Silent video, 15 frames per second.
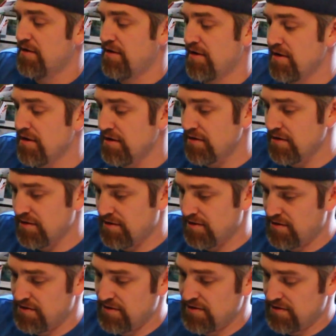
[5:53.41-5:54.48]
And
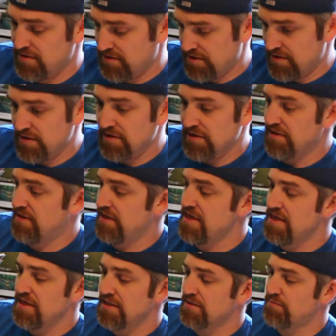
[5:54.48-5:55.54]

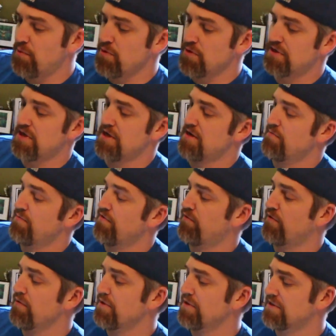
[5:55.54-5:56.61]
D Sport
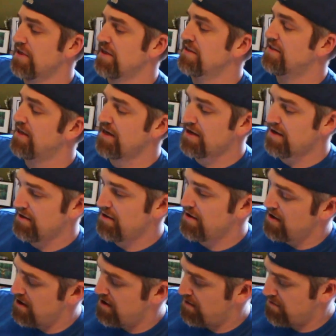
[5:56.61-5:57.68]
Performance and Tech
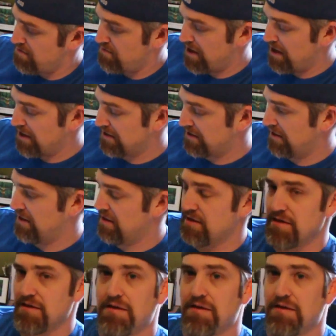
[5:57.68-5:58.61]
Magazine.